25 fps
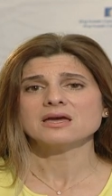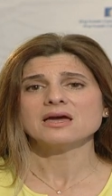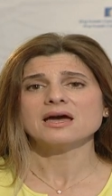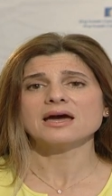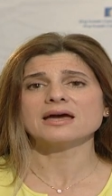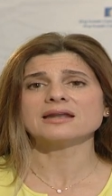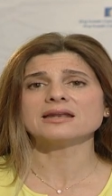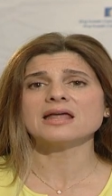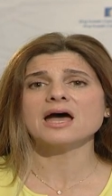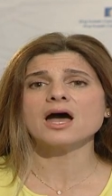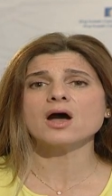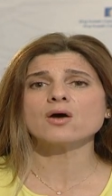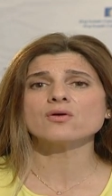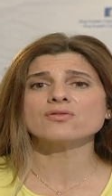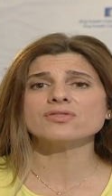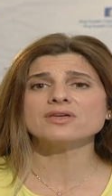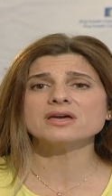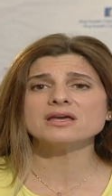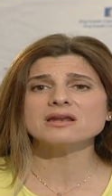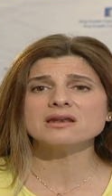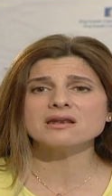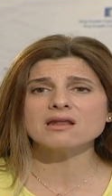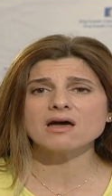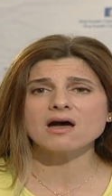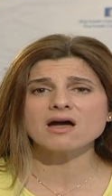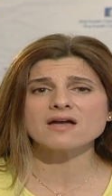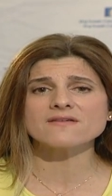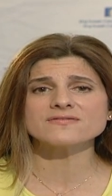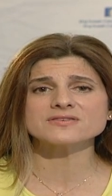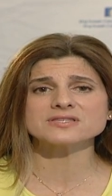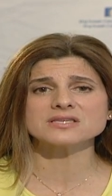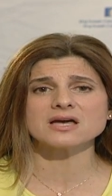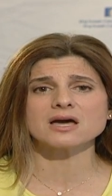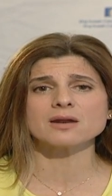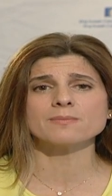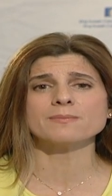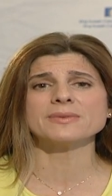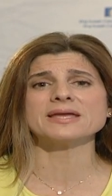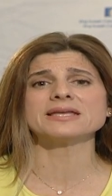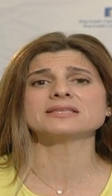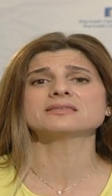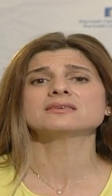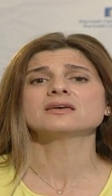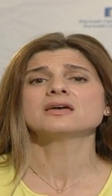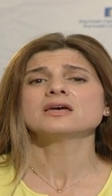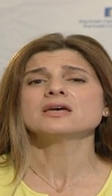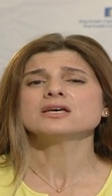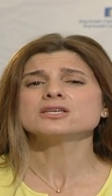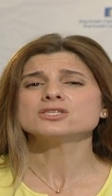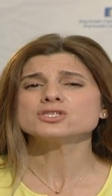and how their lives are made
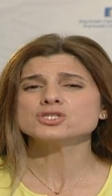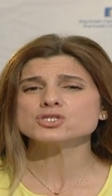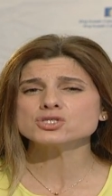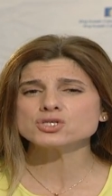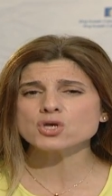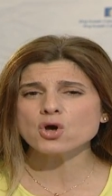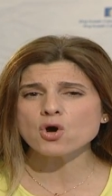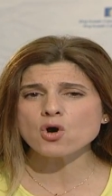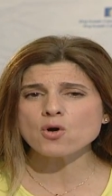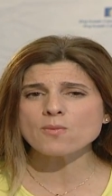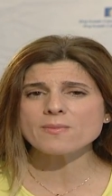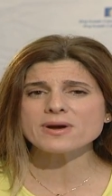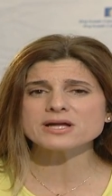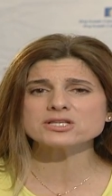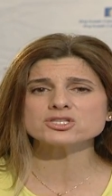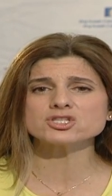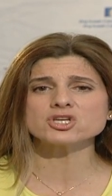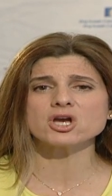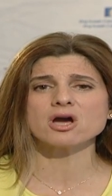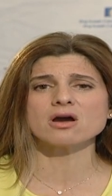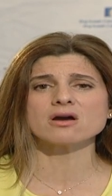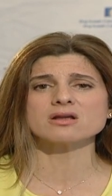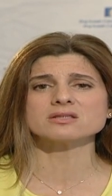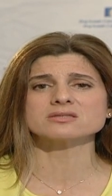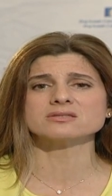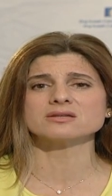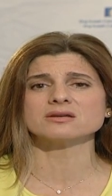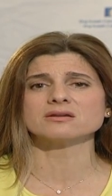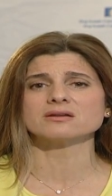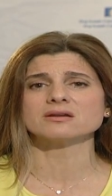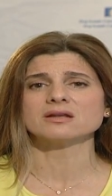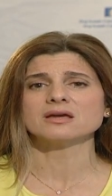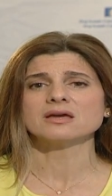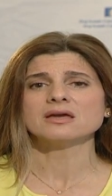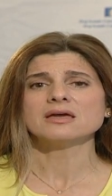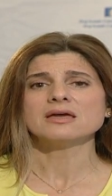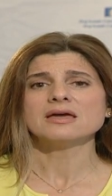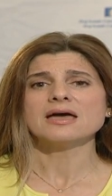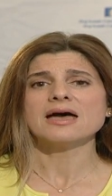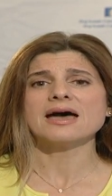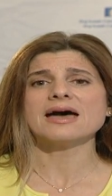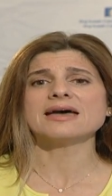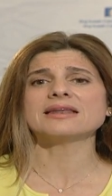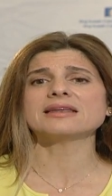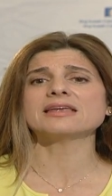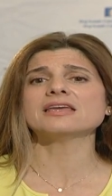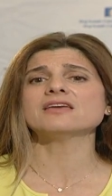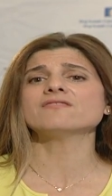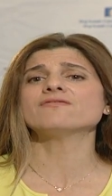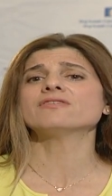so much harder
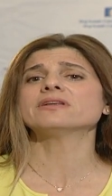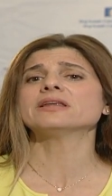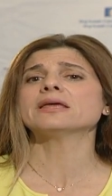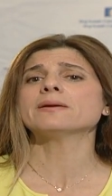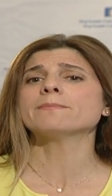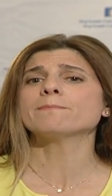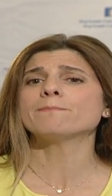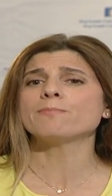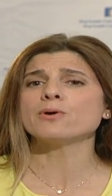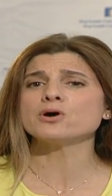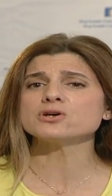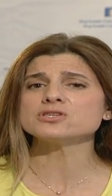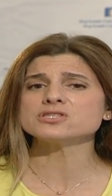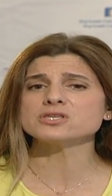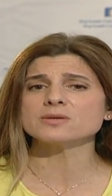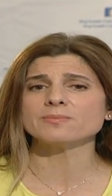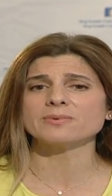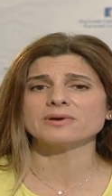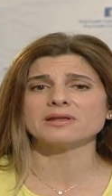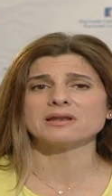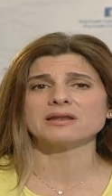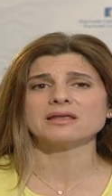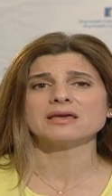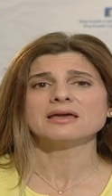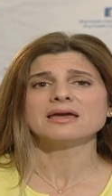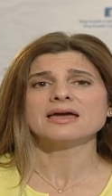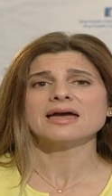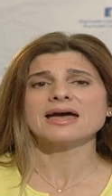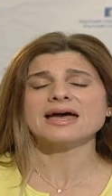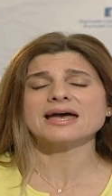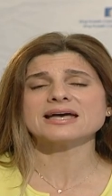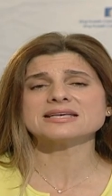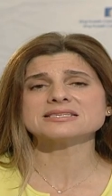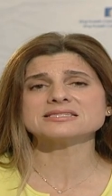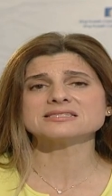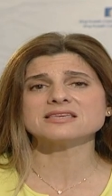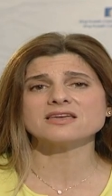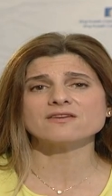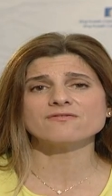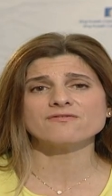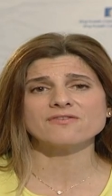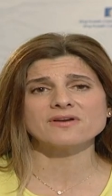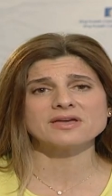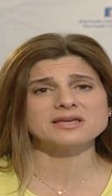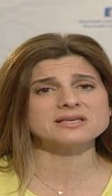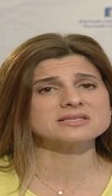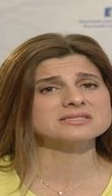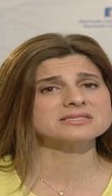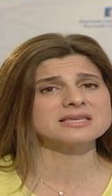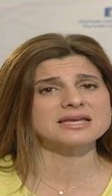and even impossible as they
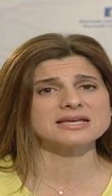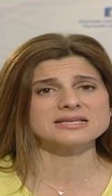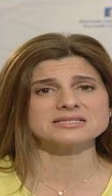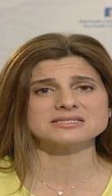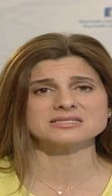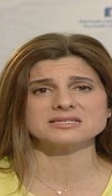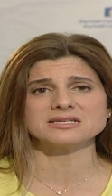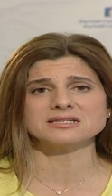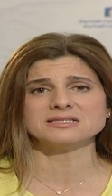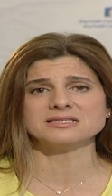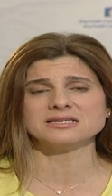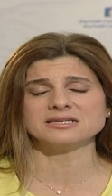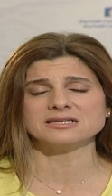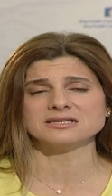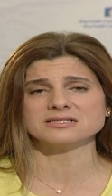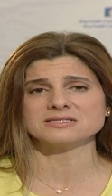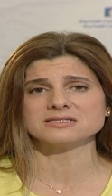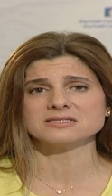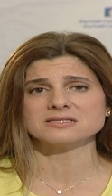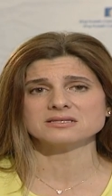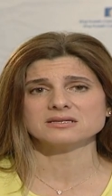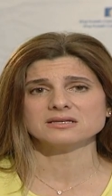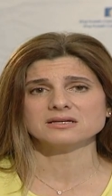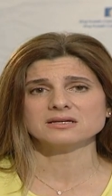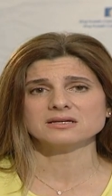face NCDs.